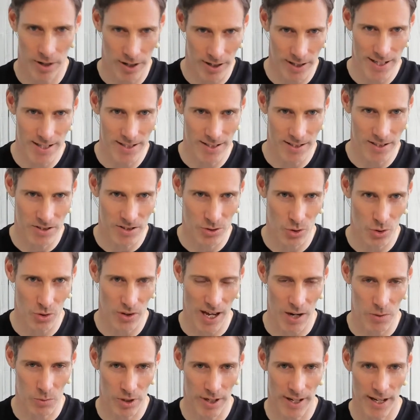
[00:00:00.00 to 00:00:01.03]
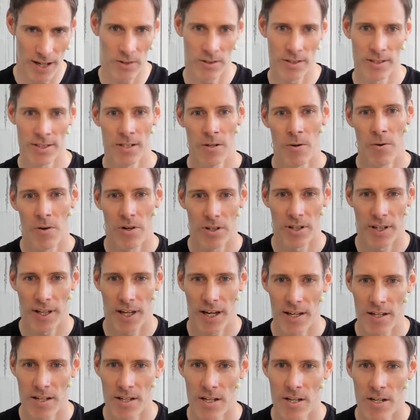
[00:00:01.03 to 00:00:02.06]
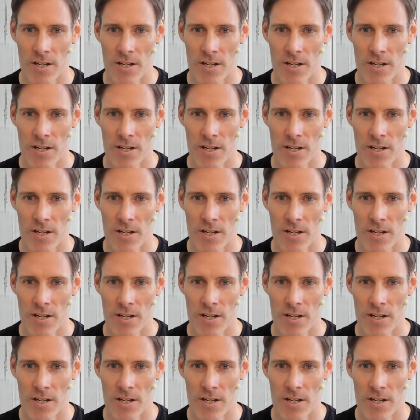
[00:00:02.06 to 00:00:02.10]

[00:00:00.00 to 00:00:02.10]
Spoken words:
I need to sort that one out, okay?